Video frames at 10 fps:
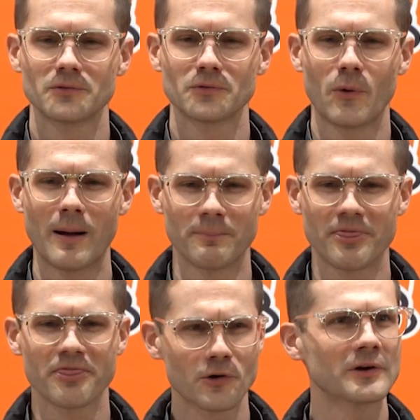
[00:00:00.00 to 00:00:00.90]
So I'm
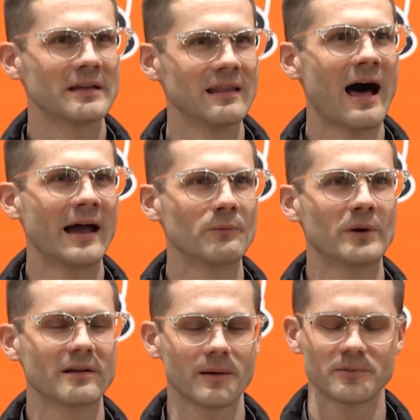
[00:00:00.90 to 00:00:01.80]
third in line
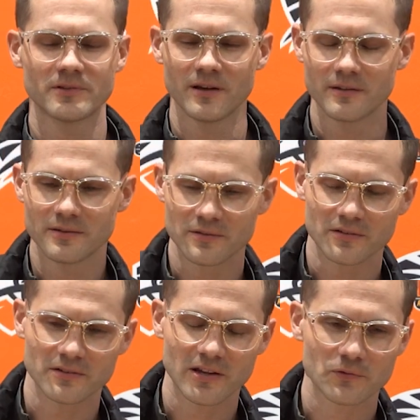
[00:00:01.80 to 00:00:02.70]
when it comes to
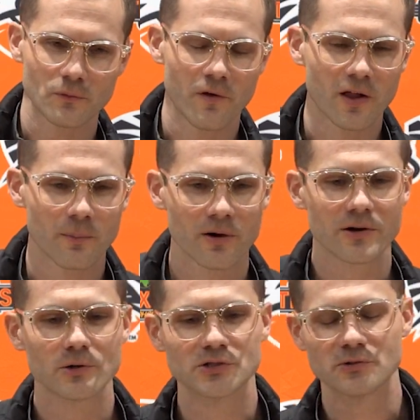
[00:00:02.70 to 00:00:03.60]
successful volleyball
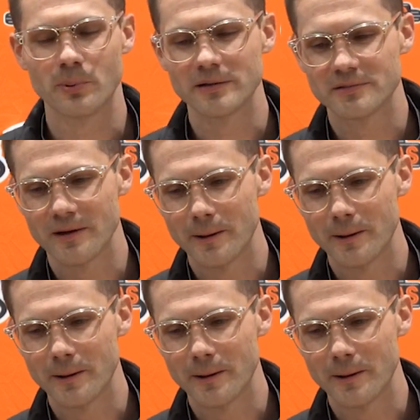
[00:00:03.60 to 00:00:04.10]
coaches, but